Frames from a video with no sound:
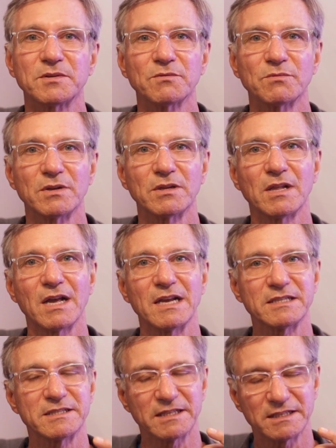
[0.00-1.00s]
to
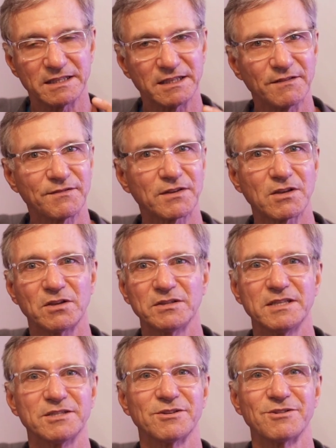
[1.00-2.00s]
realize that
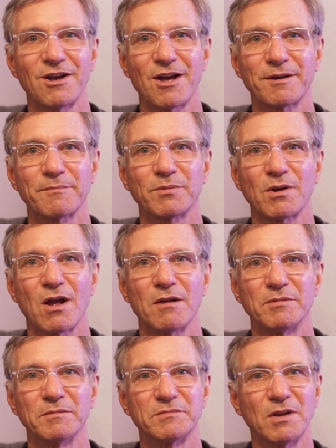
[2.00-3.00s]
difficulties are not a
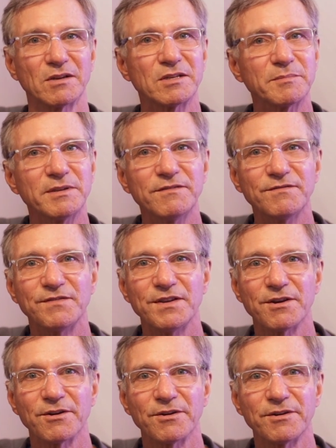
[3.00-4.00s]
problem, not to be
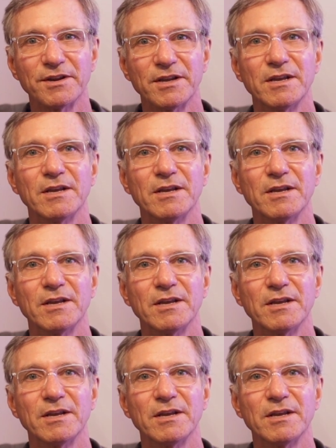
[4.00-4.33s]
feared,